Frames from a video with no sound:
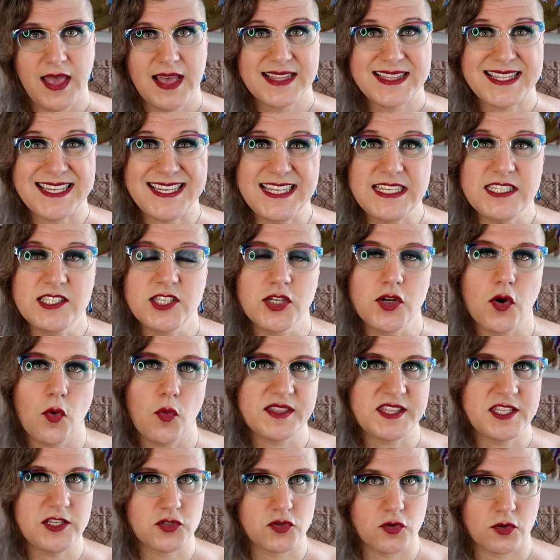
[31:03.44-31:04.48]
They need to know
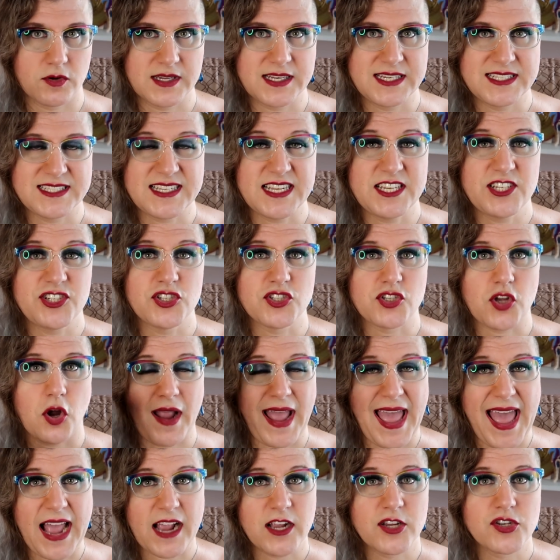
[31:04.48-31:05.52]
what these organizations are
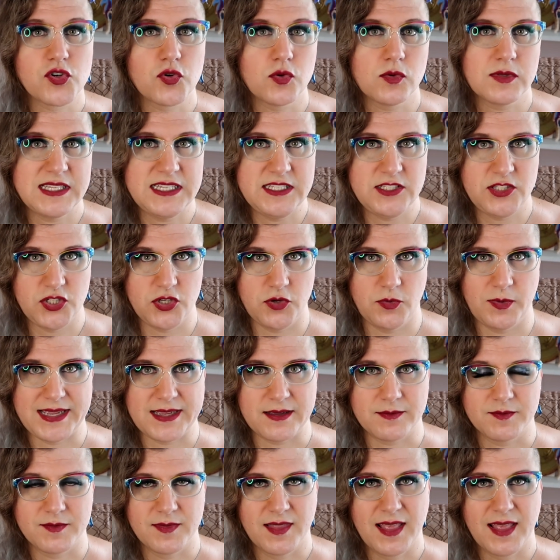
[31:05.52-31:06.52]
actually doing.